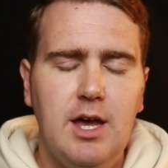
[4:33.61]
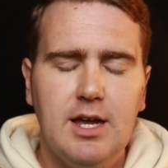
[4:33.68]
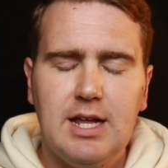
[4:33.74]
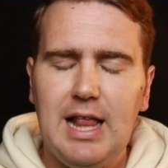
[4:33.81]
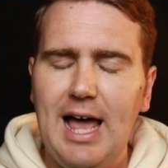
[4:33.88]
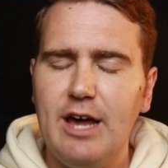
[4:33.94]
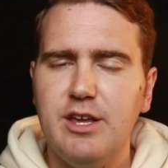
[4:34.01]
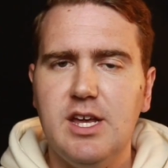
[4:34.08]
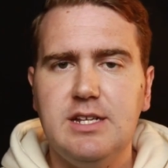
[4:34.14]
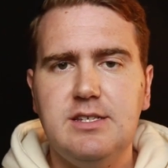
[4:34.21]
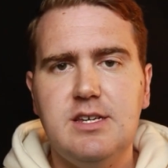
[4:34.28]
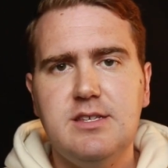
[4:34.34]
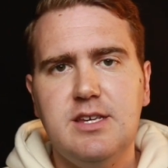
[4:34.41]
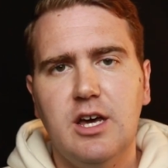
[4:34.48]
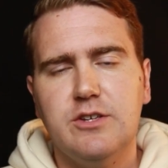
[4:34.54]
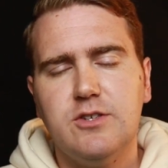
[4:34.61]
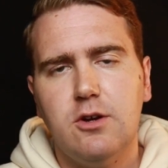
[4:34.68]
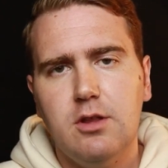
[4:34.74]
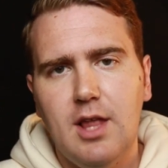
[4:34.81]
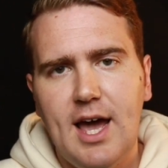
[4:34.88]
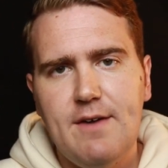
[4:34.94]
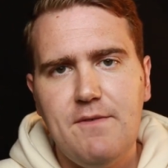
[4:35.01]
Claudia details her
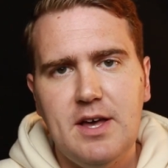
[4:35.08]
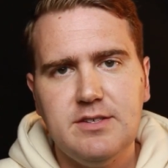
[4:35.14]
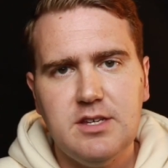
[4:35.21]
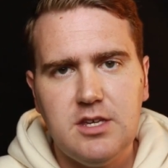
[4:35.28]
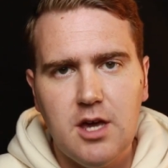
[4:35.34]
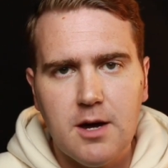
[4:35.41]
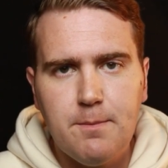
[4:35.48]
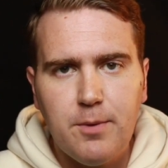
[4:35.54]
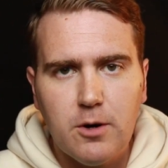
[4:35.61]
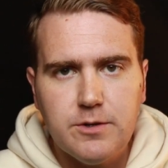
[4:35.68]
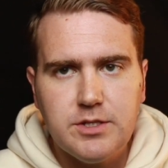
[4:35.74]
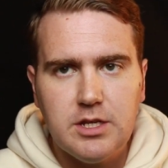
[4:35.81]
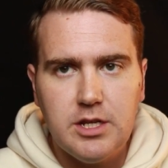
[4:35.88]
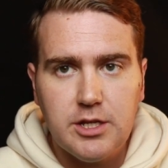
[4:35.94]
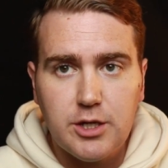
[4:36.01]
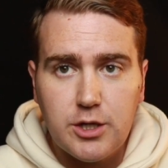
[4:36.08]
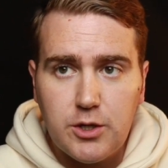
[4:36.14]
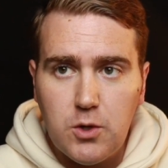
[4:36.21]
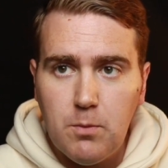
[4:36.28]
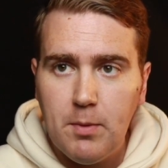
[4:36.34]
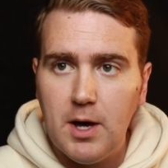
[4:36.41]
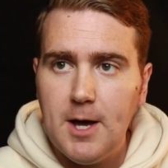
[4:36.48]
life as a young person in
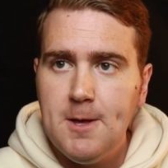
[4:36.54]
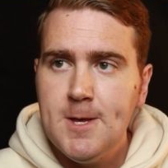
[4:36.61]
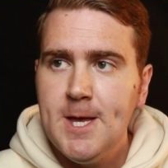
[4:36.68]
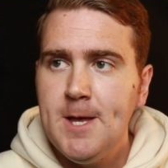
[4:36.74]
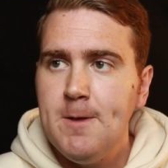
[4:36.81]
Cuba